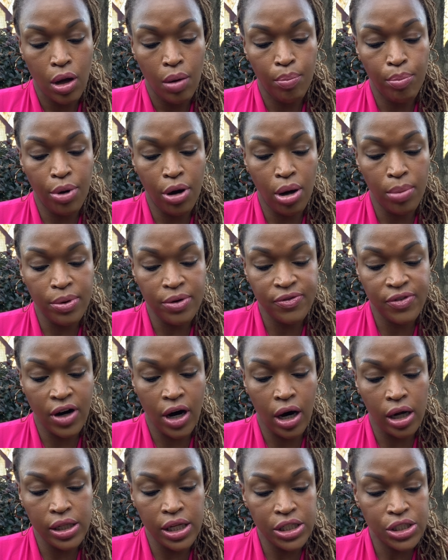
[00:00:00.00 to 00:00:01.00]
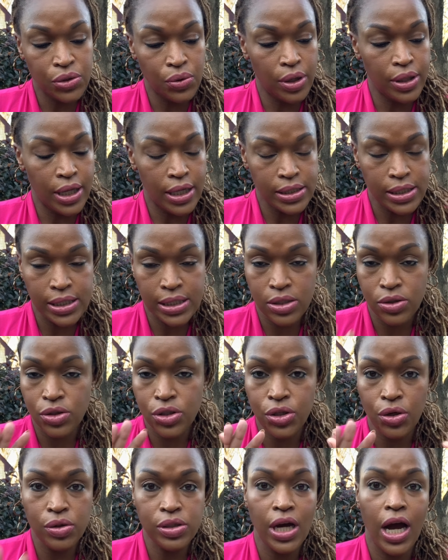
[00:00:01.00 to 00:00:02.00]
bulb of garlic doing this. It's
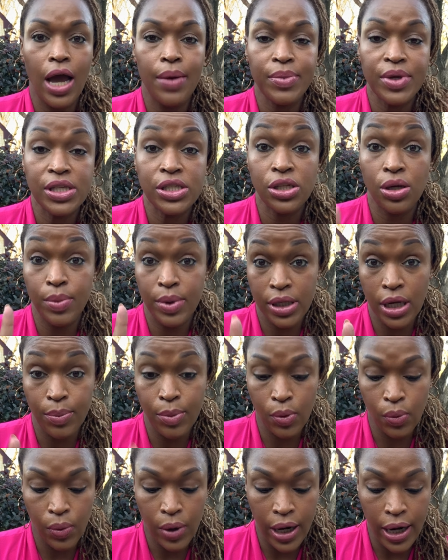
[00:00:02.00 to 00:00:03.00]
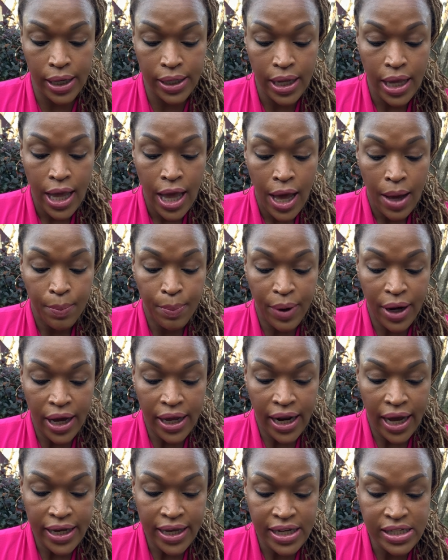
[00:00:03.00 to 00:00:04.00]
too time consuming, number one,
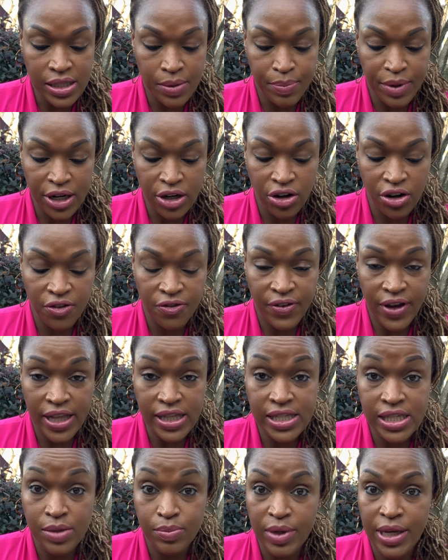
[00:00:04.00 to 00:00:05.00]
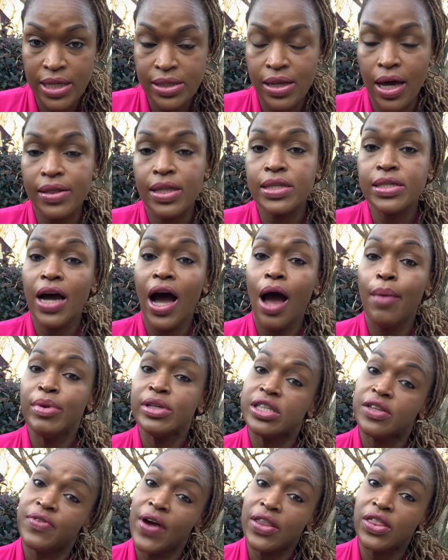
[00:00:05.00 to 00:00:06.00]
but I guess the bigger offense to me is not the time,
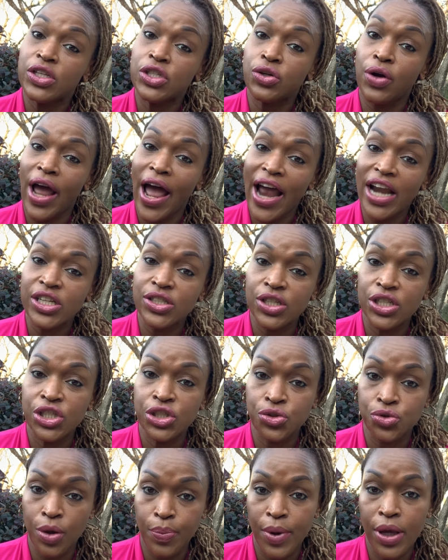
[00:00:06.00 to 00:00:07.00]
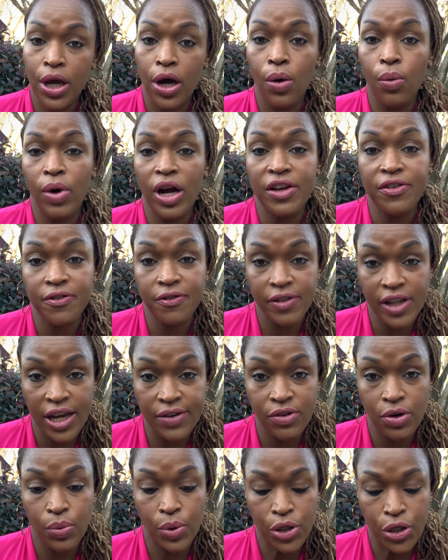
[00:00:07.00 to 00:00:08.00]
it's the fact that you're actually stripping away
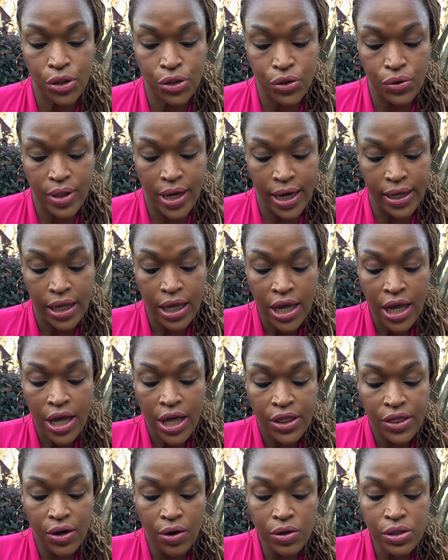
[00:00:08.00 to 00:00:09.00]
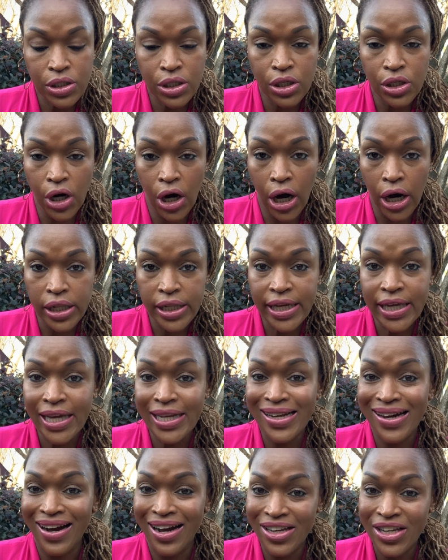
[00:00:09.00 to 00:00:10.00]
flavor when you do that. Those garlic
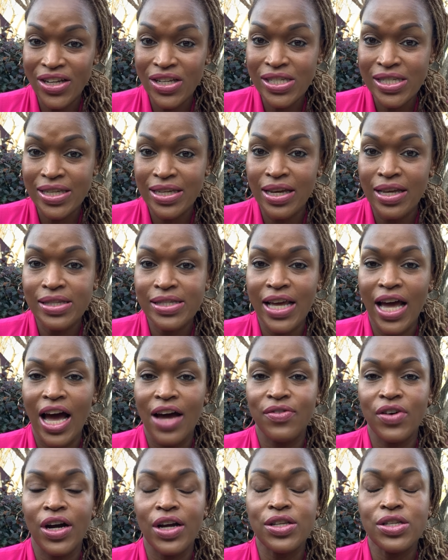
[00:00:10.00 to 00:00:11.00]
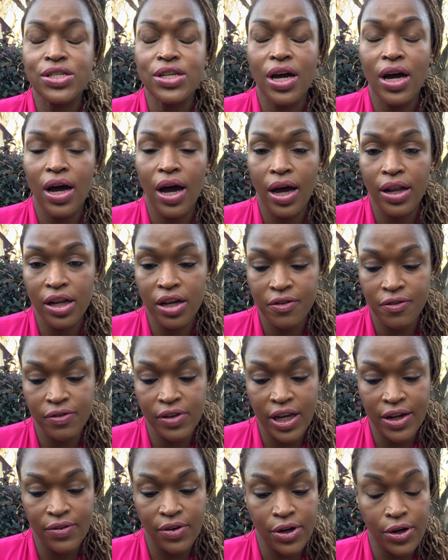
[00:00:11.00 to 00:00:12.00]
and onion skins have a ton of
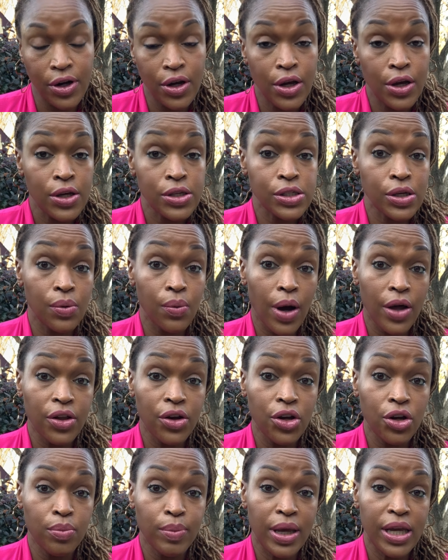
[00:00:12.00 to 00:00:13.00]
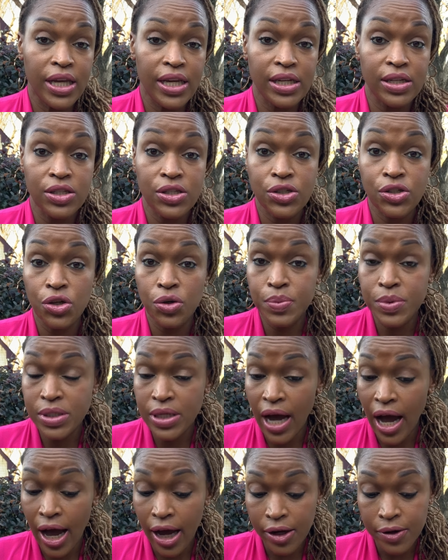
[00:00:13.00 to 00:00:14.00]
flavor. So whether you're making soup
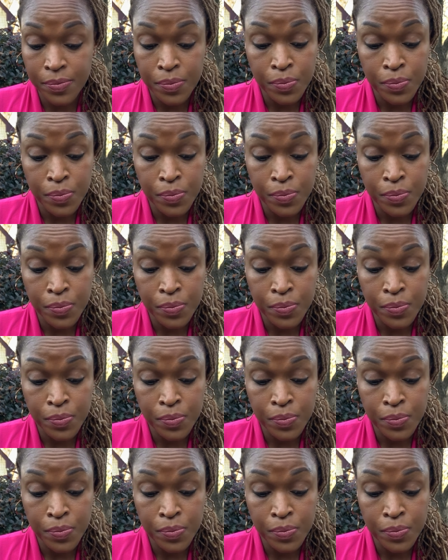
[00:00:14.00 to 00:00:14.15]
stock,